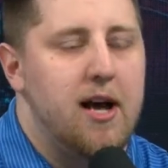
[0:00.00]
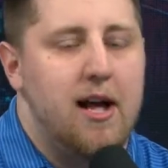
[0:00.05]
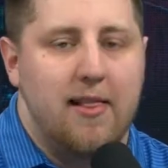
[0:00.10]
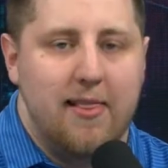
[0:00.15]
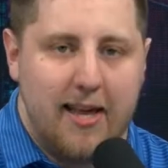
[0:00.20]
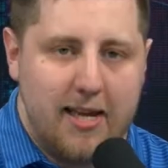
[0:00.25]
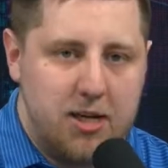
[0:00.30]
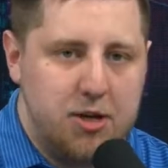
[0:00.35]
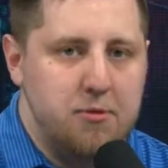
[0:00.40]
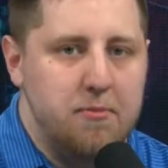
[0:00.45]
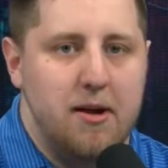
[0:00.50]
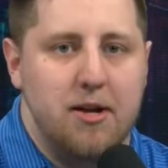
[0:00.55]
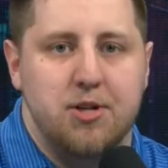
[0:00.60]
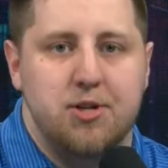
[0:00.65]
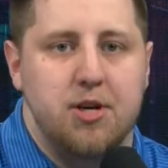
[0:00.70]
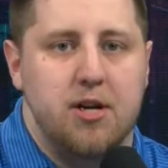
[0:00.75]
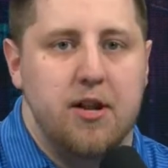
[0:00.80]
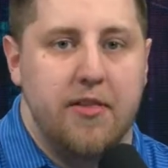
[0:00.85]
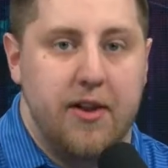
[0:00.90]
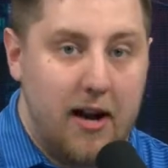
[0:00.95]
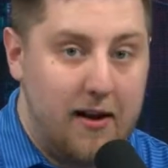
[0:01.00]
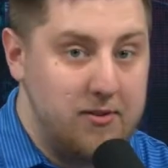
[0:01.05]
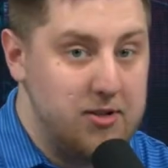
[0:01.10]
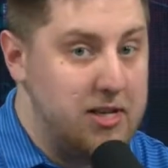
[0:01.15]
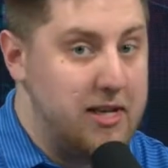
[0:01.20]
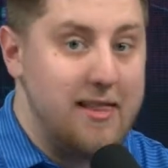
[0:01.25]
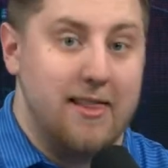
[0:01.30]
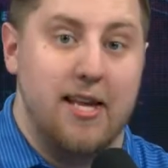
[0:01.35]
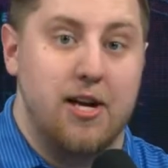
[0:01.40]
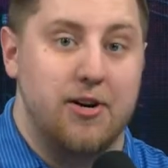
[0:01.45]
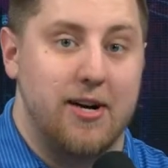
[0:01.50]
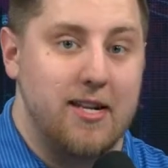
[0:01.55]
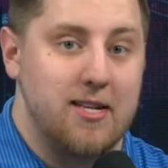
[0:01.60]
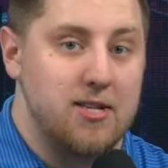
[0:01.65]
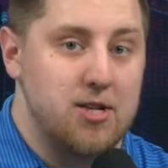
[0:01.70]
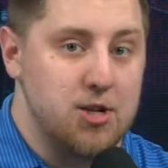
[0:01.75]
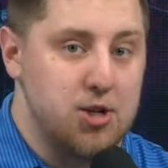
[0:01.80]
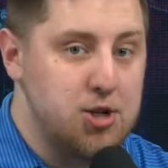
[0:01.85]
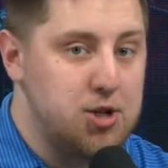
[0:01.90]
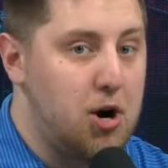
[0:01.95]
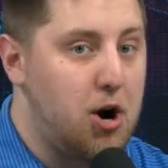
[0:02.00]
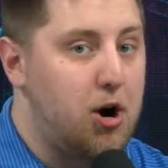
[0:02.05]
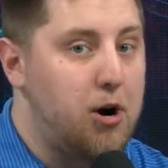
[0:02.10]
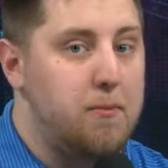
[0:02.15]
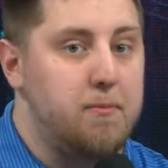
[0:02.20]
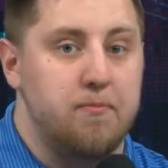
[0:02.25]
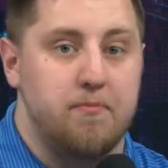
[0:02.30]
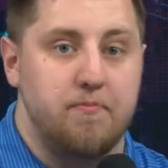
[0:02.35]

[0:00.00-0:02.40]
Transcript: like you mentioned, and then obviously later gets to start,